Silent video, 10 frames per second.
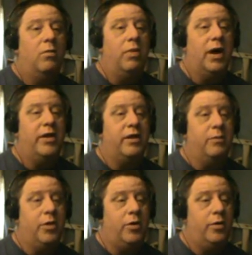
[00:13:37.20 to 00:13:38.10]
But the
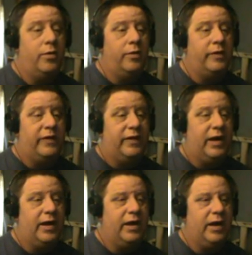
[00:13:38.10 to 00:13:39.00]
moons,
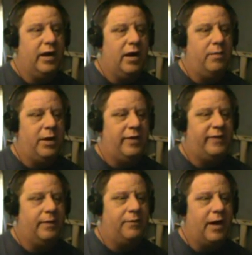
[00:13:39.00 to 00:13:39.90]
yeah, I mean,
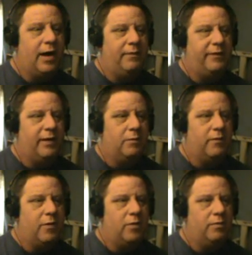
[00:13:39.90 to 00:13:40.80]
sometimes some
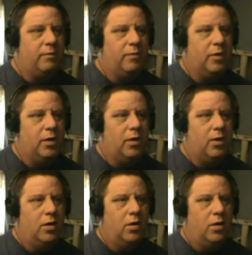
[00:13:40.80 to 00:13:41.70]
of them,
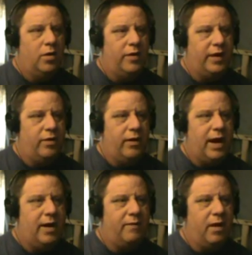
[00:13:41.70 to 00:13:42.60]
they don't
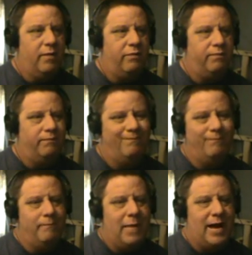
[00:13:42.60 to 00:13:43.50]
have a
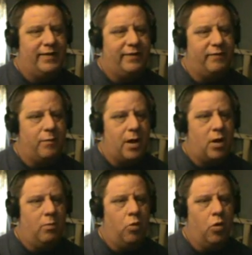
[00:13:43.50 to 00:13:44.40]
massive
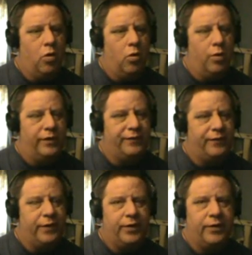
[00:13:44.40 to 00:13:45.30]
amount more ores
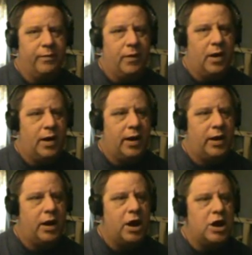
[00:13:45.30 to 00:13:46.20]
for you to
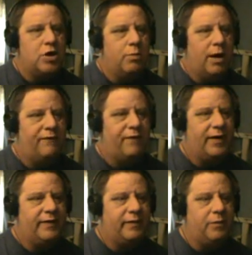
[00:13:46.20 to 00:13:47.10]
mine. You might
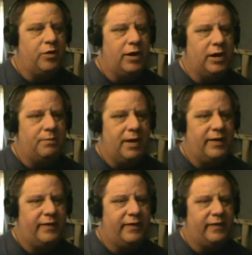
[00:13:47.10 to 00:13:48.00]
find some unique
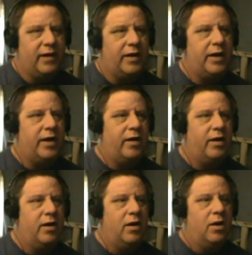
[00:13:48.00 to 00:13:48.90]
bases on there,
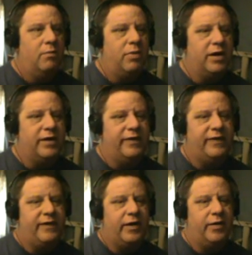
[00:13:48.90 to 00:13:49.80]
but
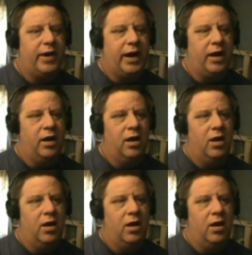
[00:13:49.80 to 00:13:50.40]
considering